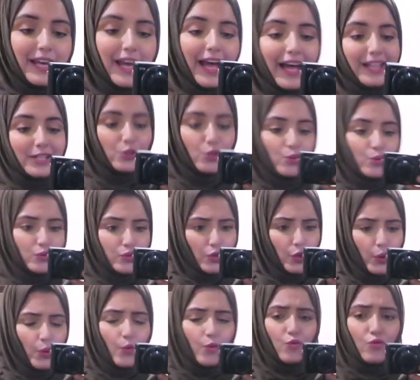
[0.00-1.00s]
and
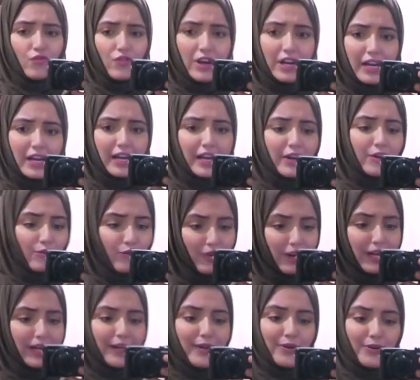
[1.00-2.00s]
also really
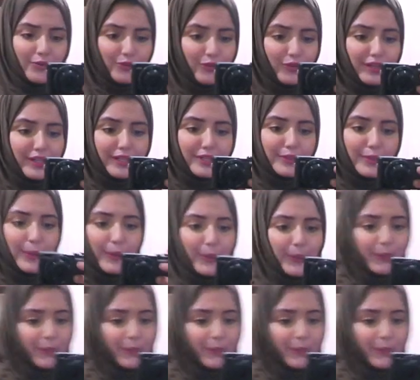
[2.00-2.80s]
really hungry, so